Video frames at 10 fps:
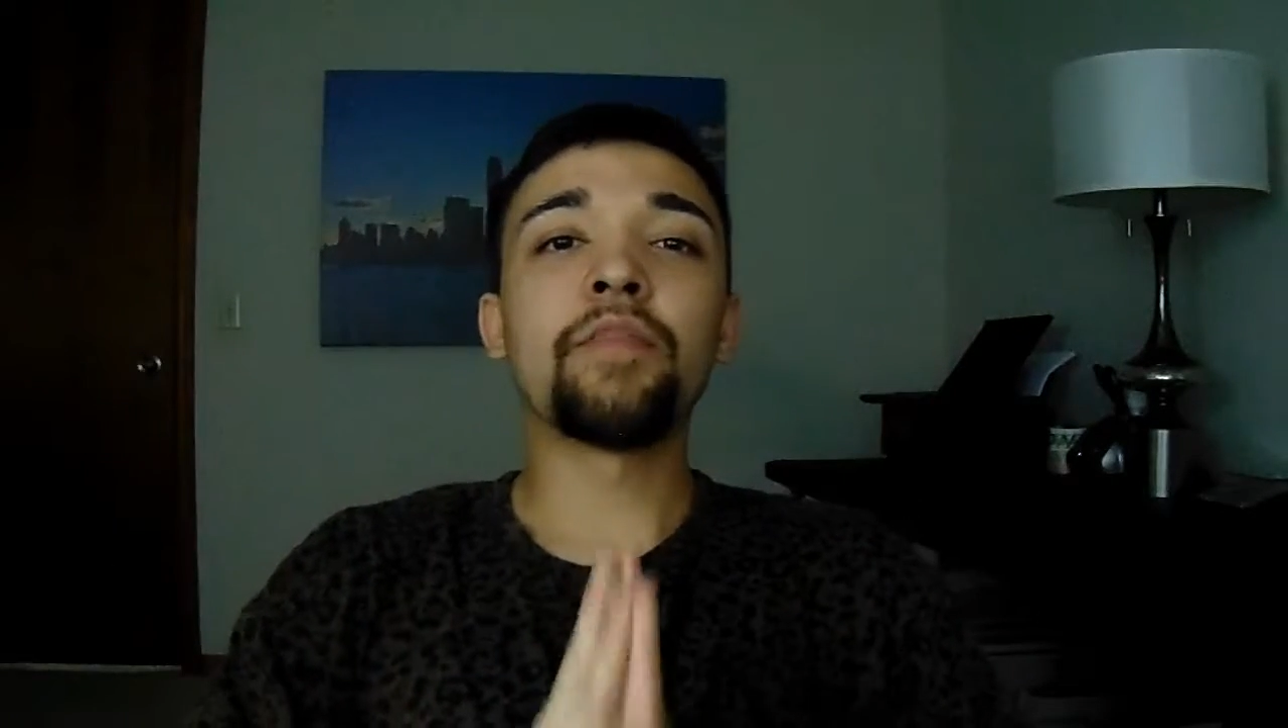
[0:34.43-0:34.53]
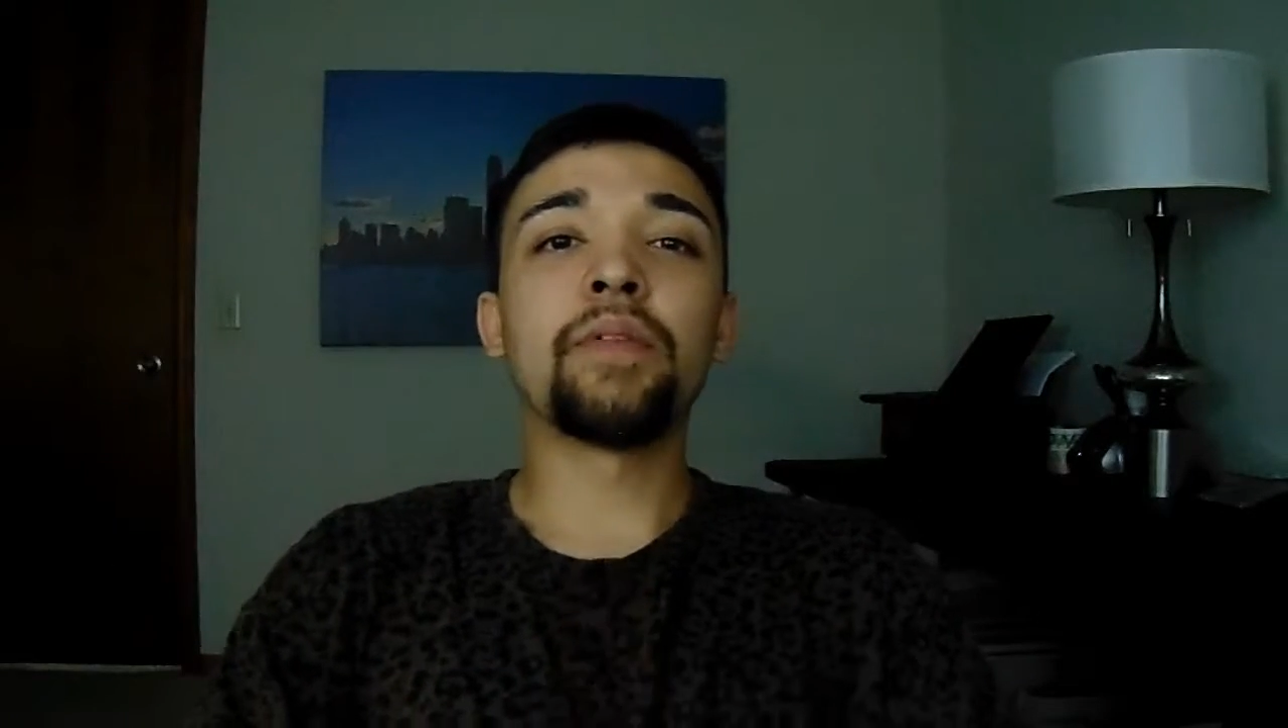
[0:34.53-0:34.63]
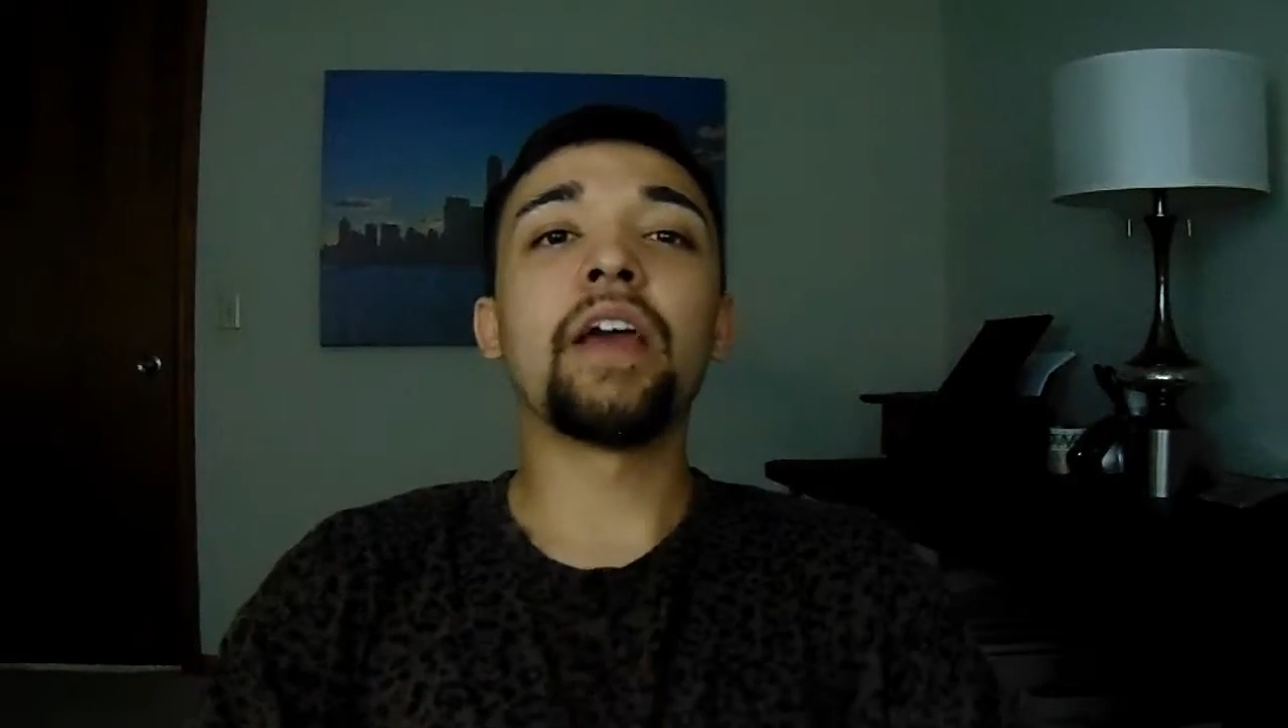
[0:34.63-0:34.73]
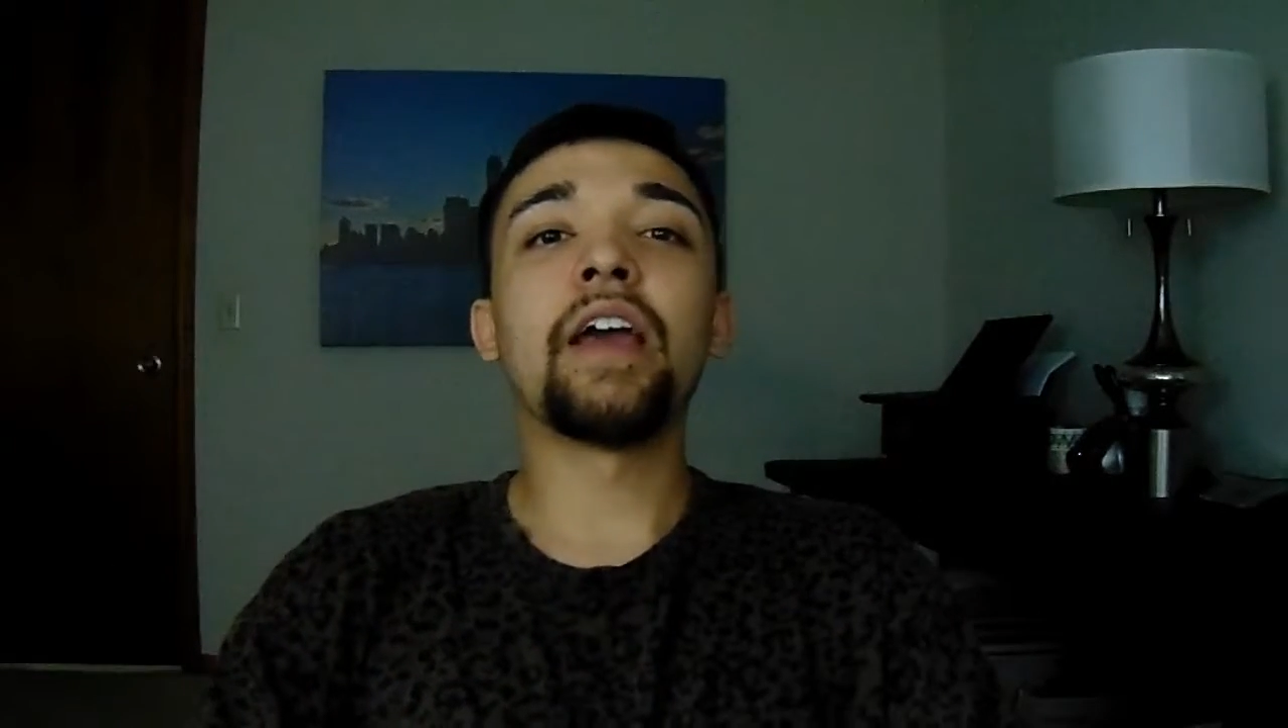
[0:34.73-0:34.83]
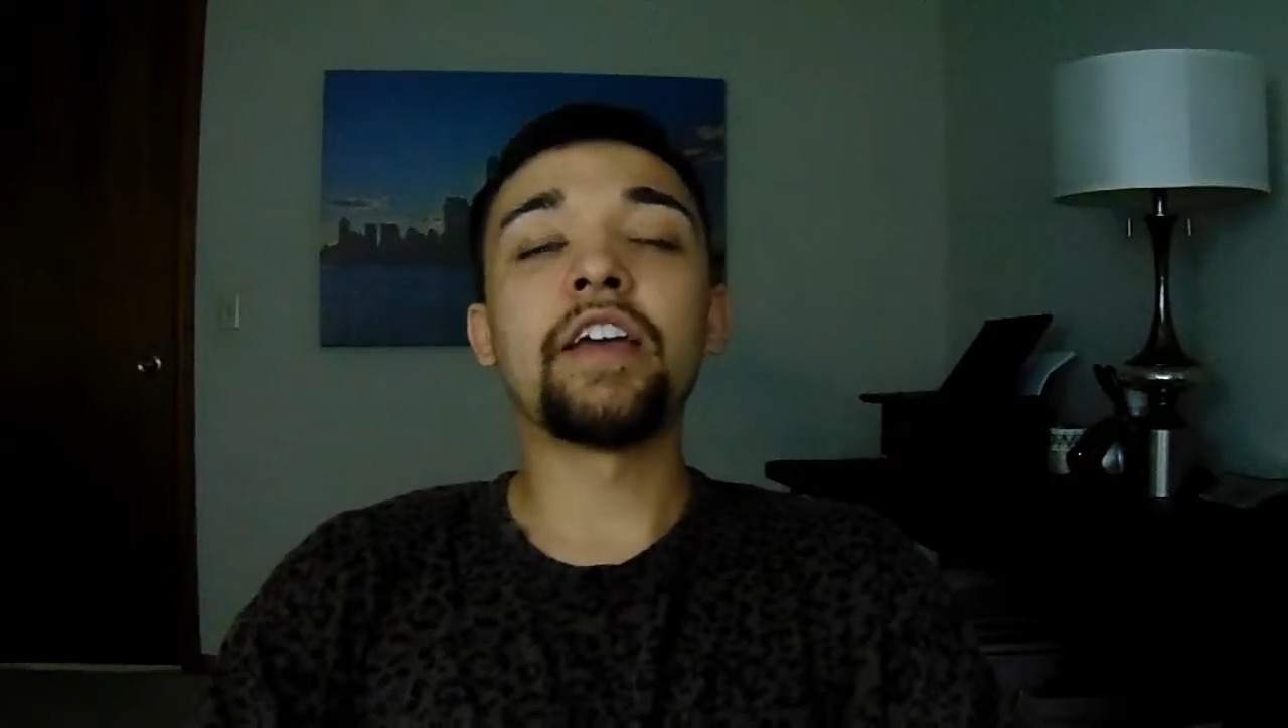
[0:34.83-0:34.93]

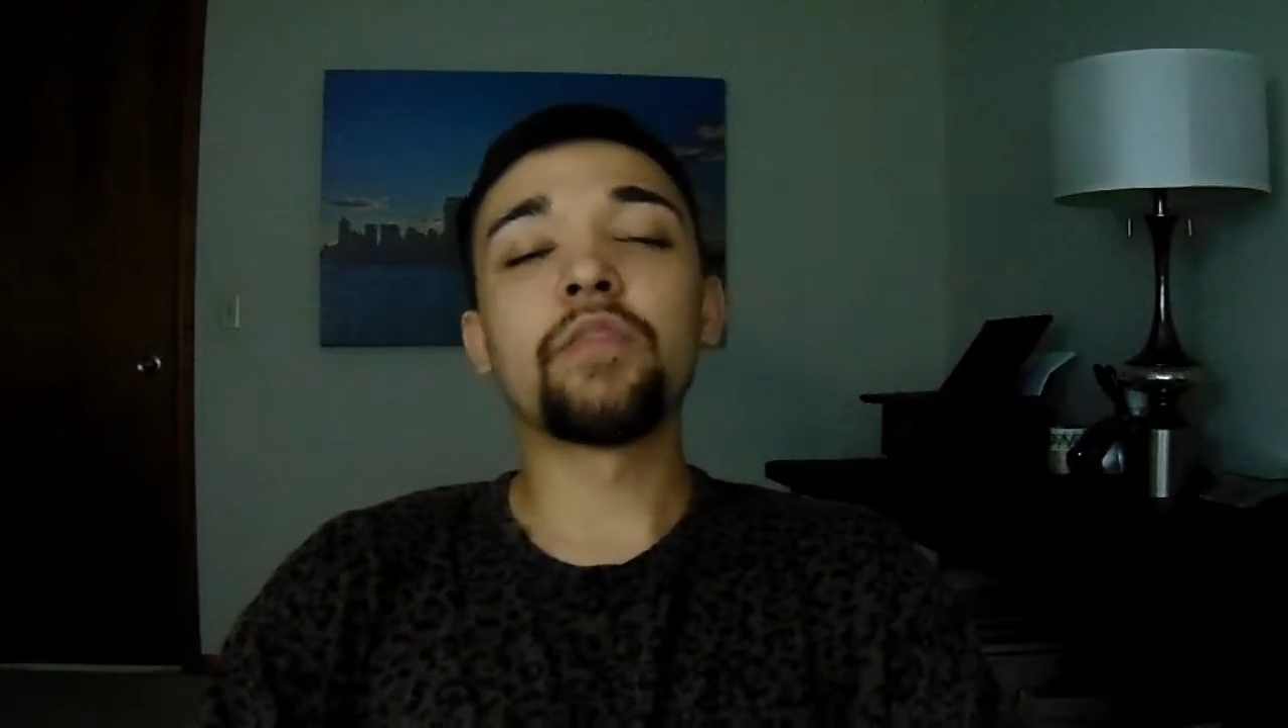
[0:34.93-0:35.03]
F B A